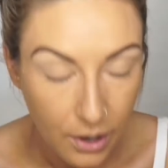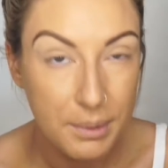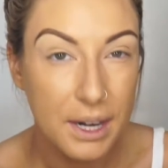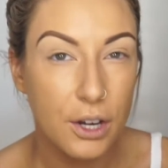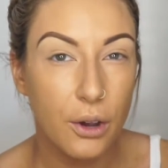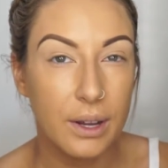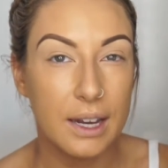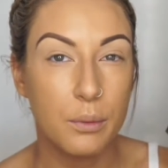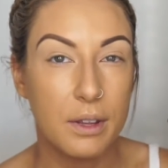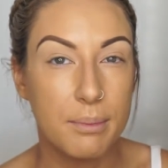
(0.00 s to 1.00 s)
I'm going to go
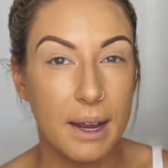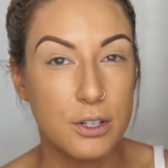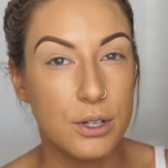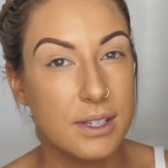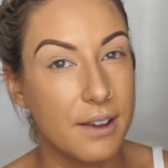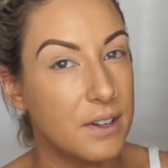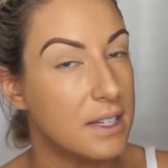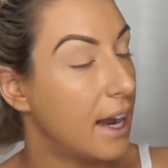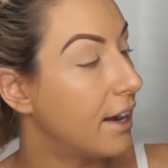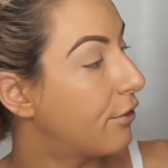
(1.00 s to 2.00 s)
in with my
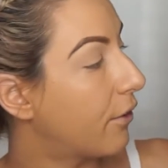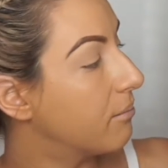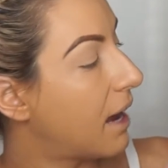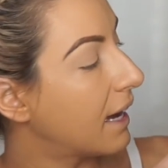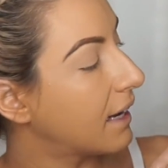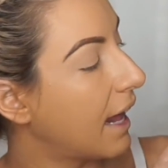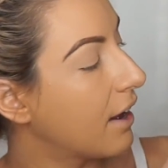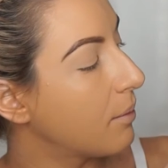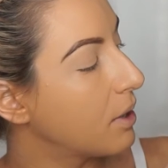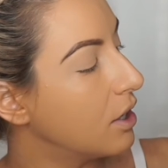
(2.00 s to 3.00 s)
217 from MAC,
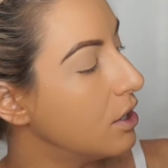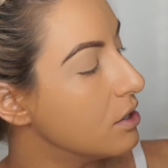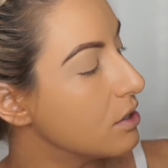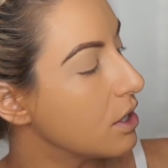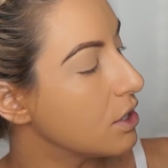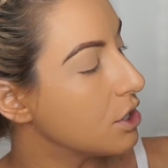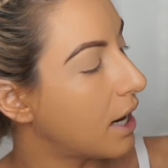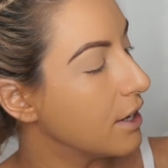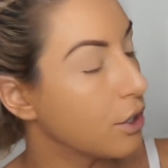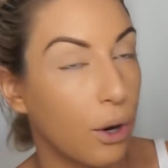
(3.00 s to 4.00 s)
and I'm going to use the
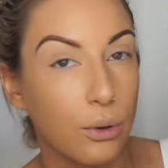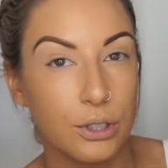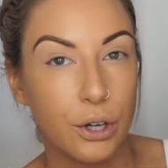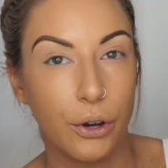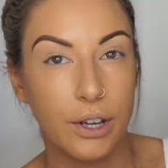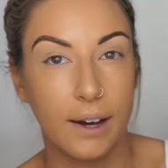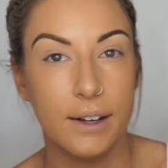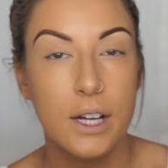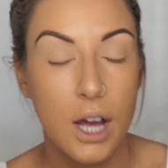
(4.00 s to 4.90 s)
shade Golden Ochre.